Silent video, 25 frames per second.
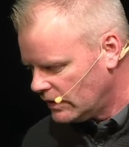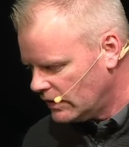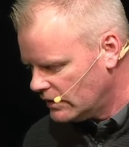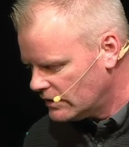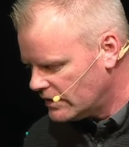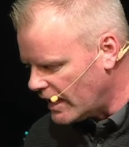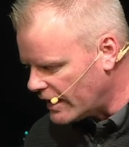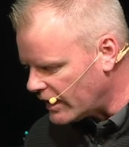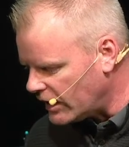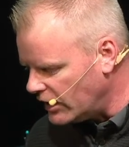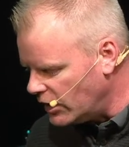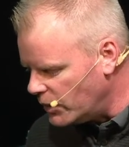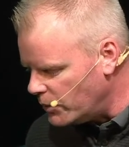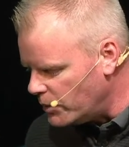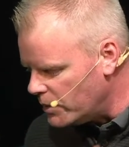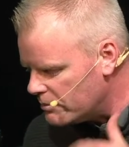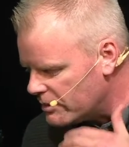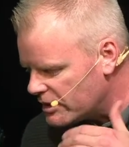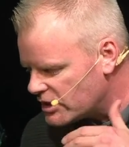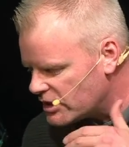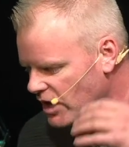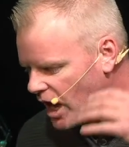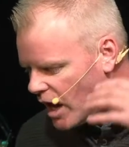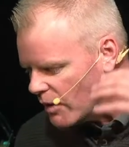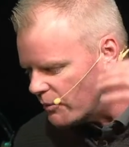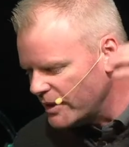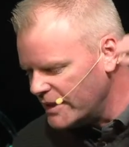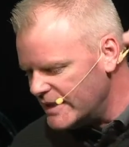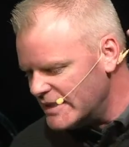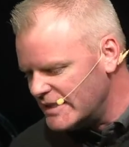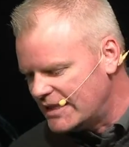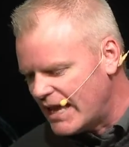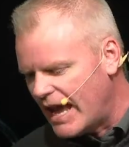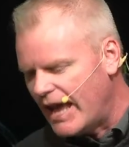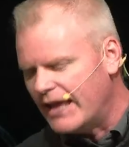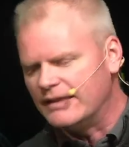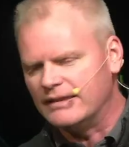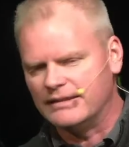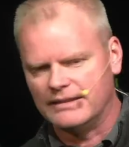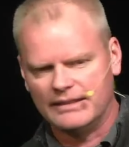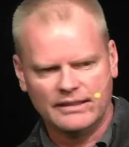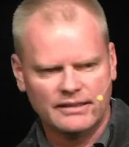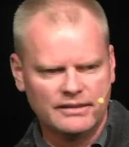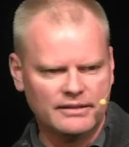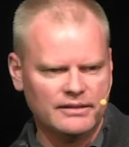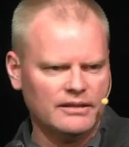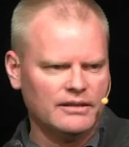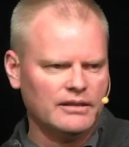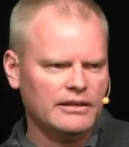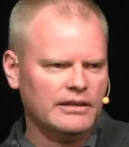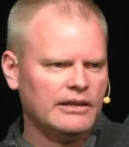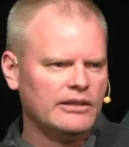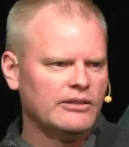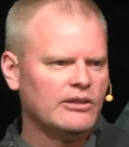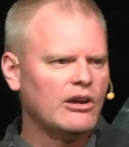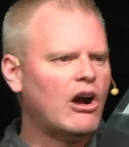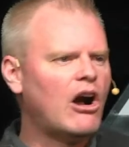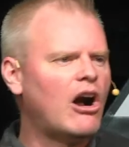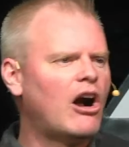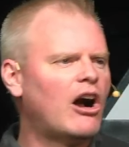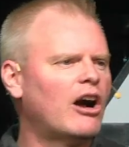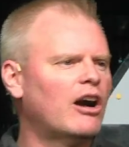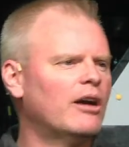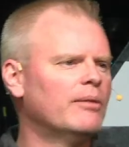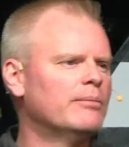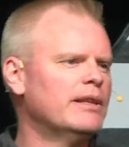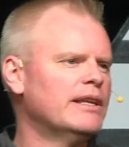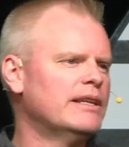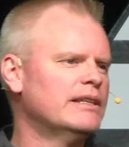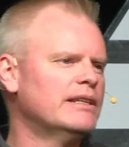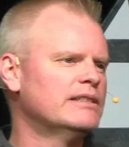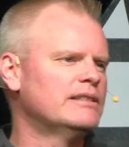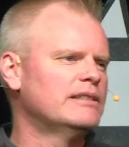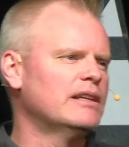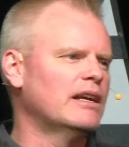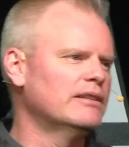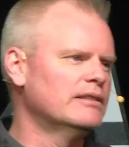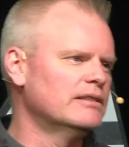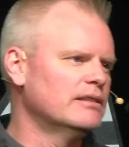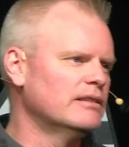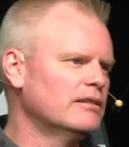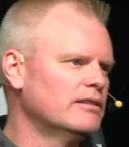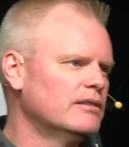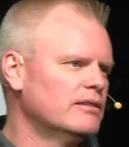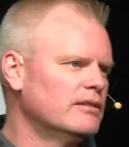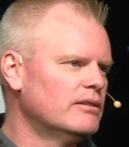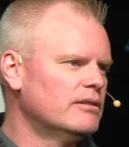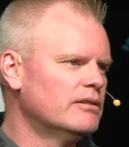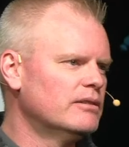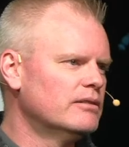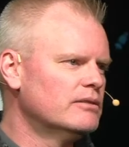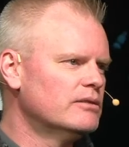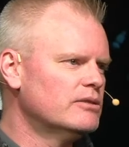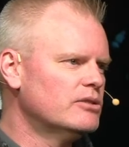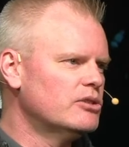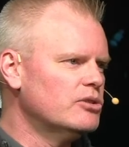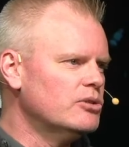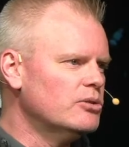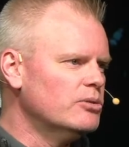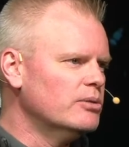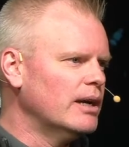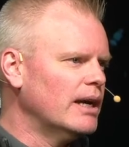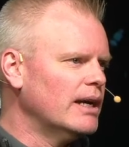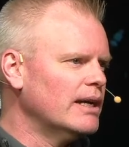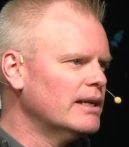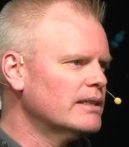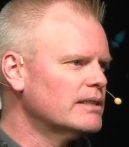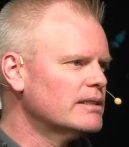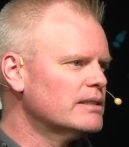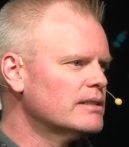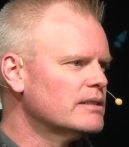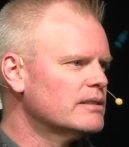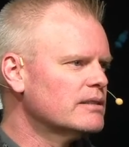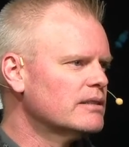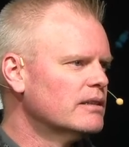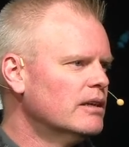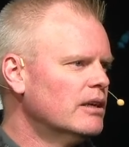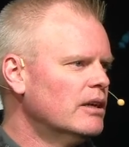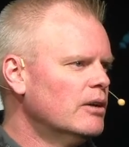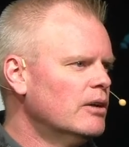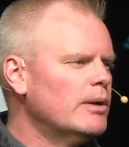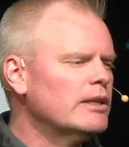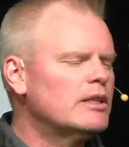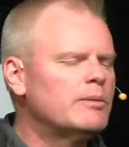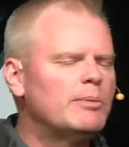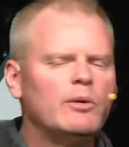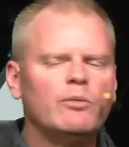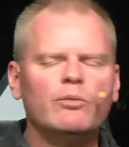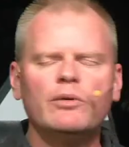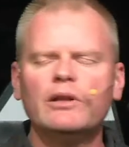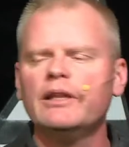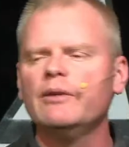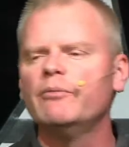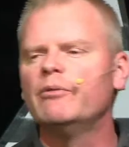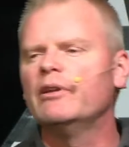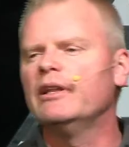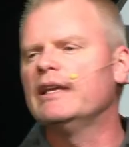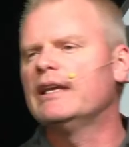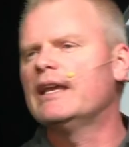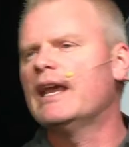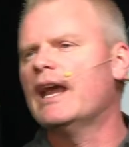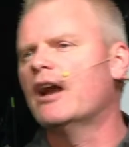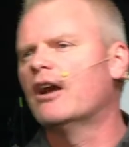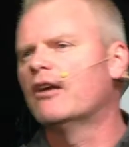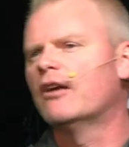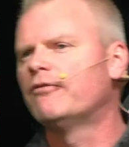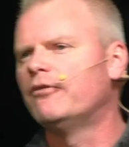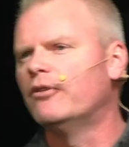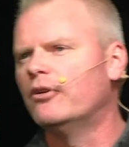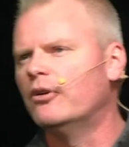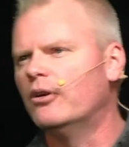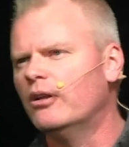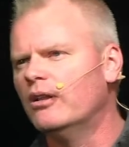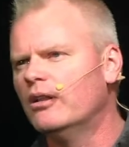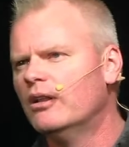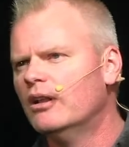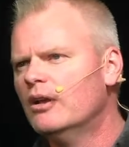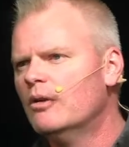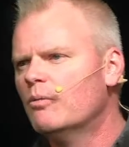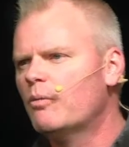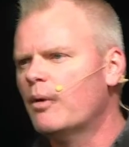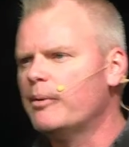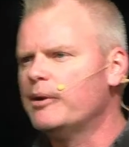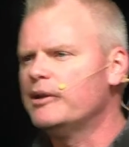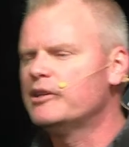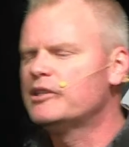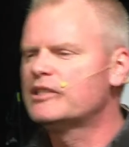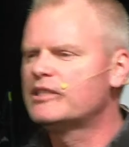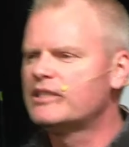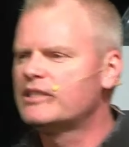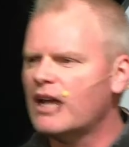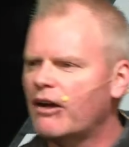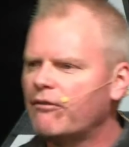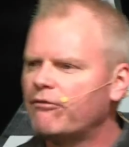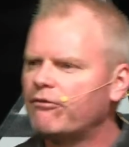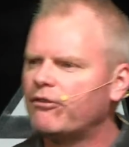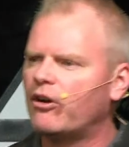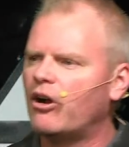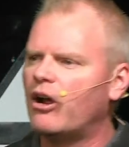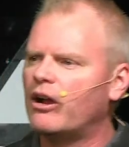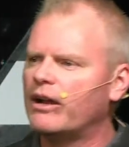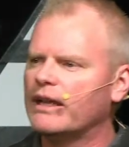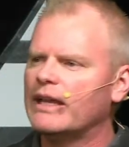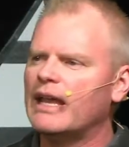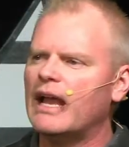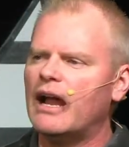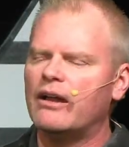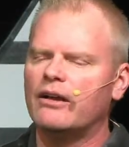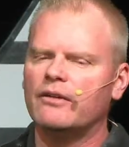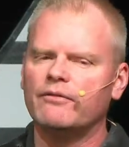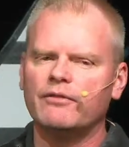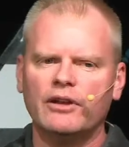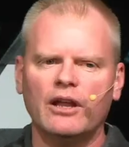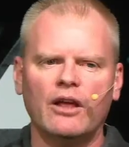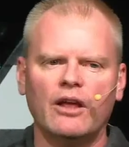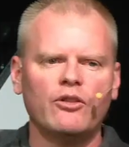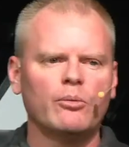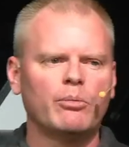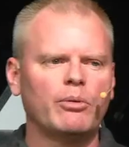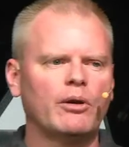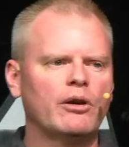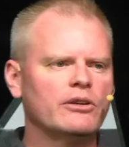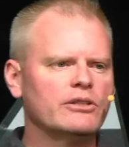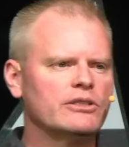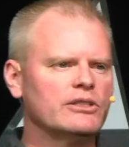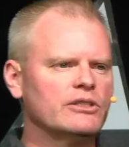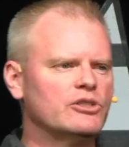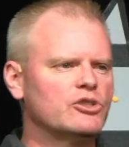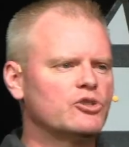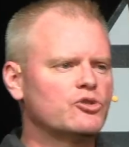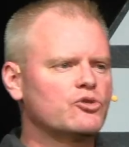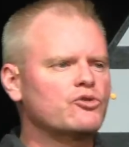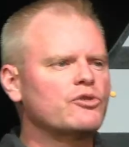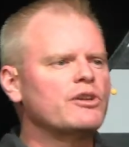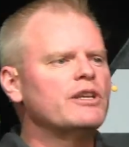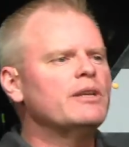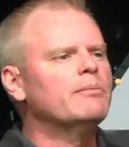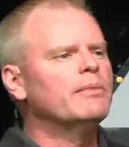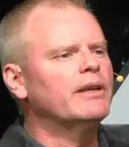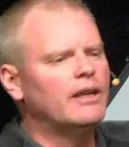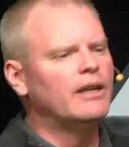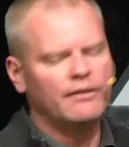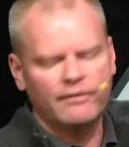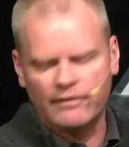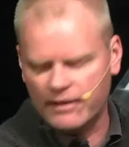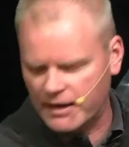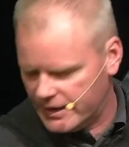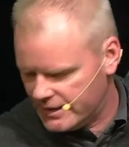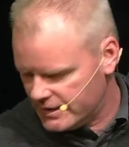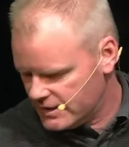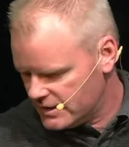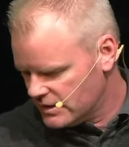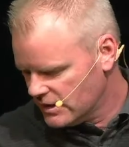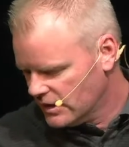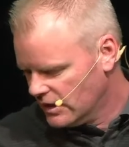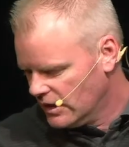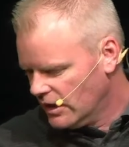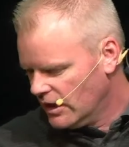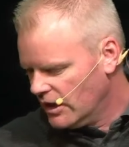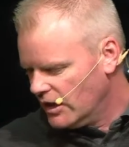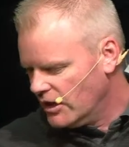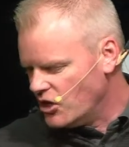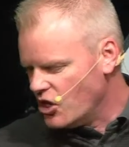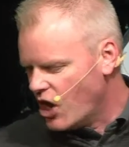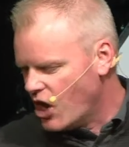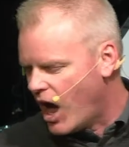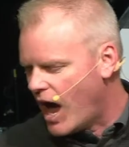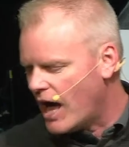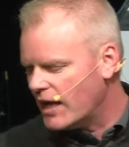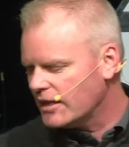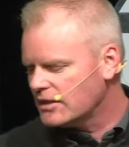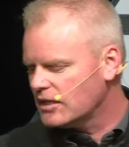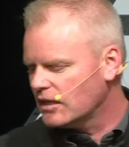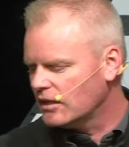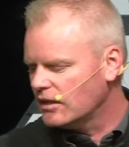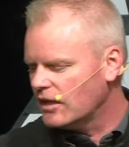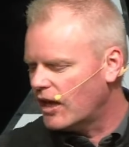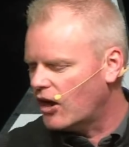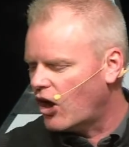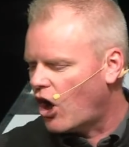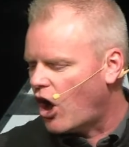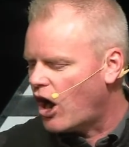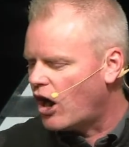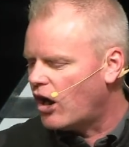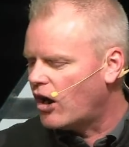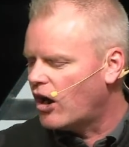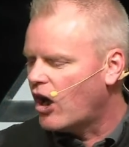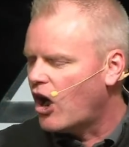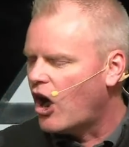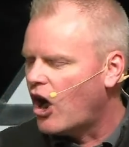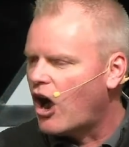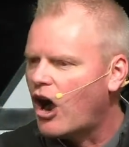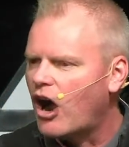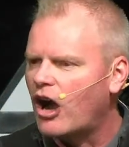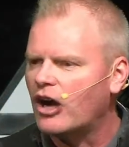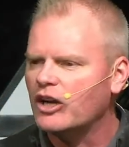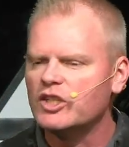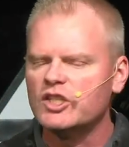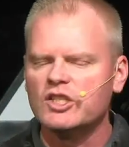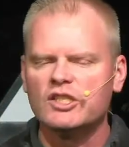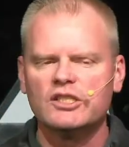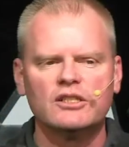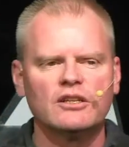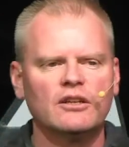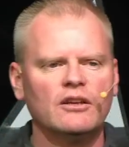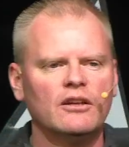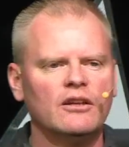Secondly, we must not resent the harm that is done to us. We have to be really, really careful when we suffer on account of another person's treatment of us, not to let our hearts